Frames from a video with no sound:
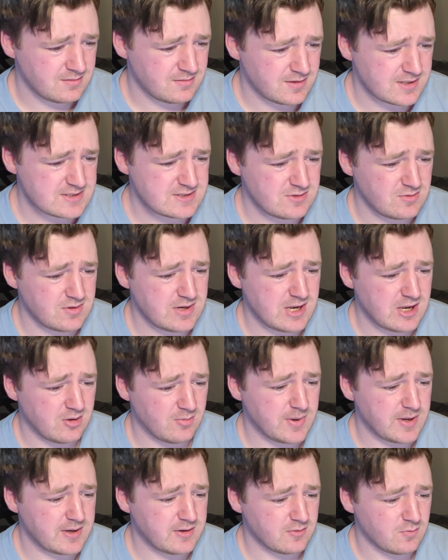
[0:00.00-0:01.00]
Let's do a nail
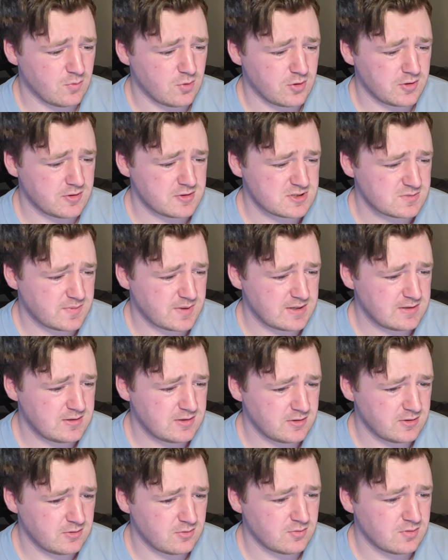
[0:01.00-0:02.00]
biter. Warriors by
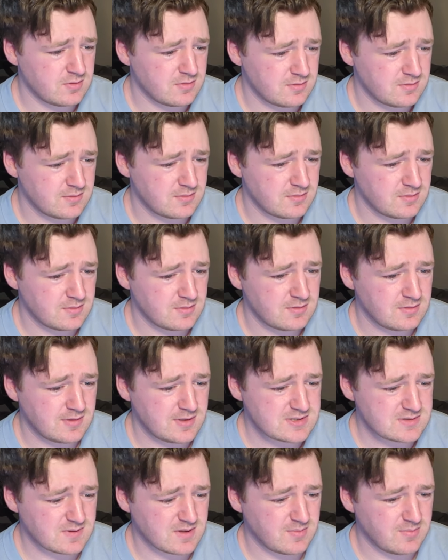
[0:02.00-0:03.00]
two
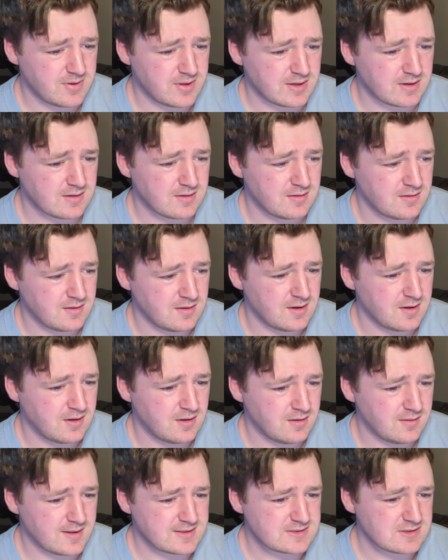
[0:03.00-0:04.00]
is my pick.
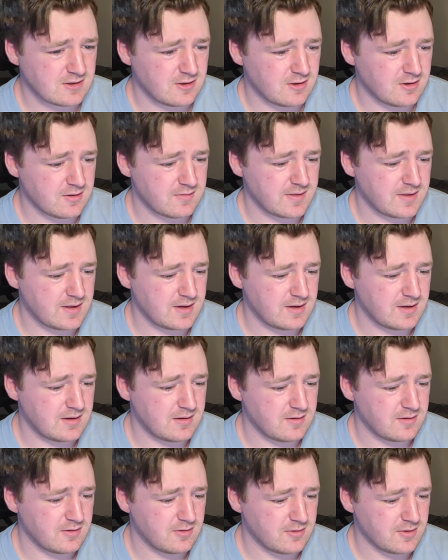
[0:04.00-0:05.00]
Let's lock that
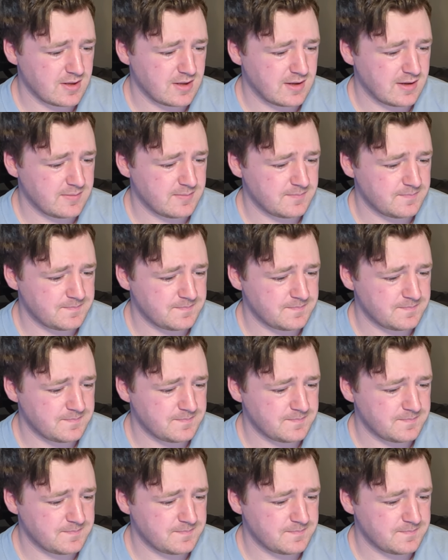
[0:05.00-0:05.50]
in. Okay.